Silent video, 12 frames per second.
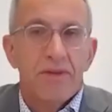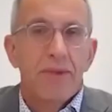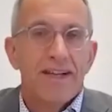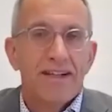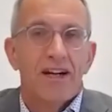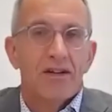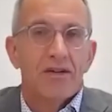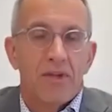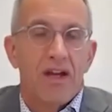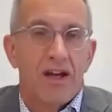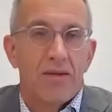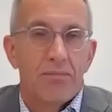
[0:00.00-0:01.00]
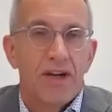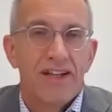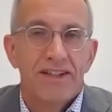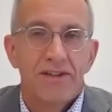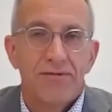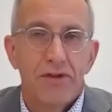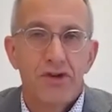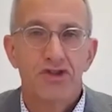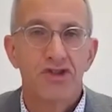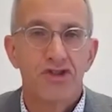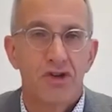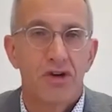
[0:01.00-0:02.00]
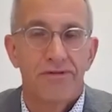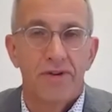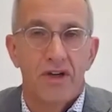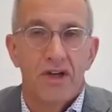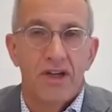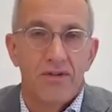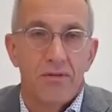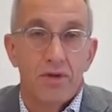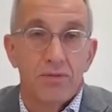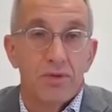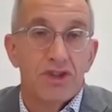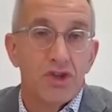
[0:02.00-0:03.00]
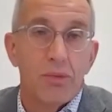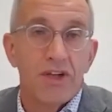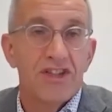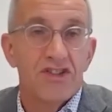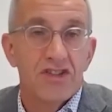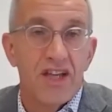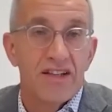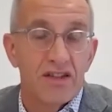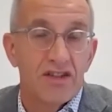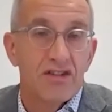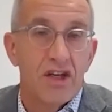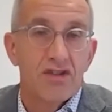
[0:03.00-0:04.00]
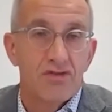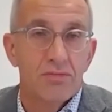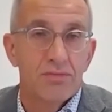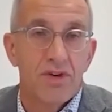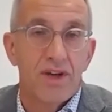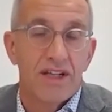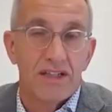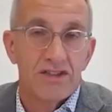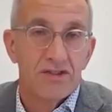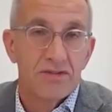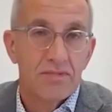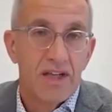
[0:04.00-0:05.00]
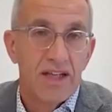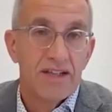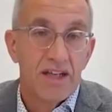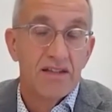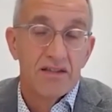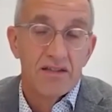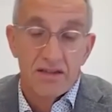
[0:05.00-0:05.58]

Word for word: made our, our blended versions of uh, what were normally standard classroom trainings. And and